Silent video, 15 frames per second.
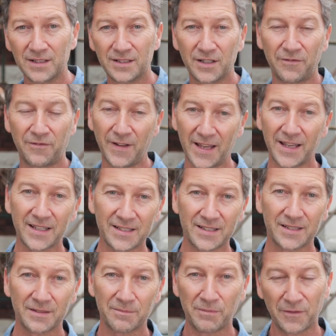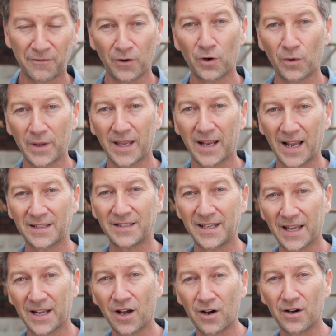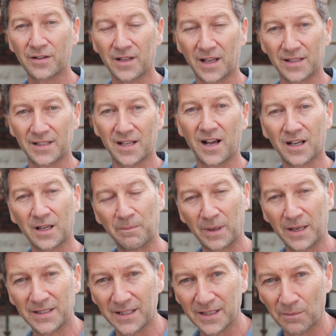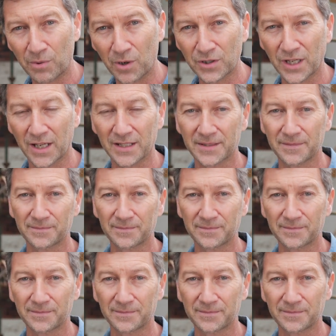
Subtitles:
to fix before we can actually get on and start completing the project.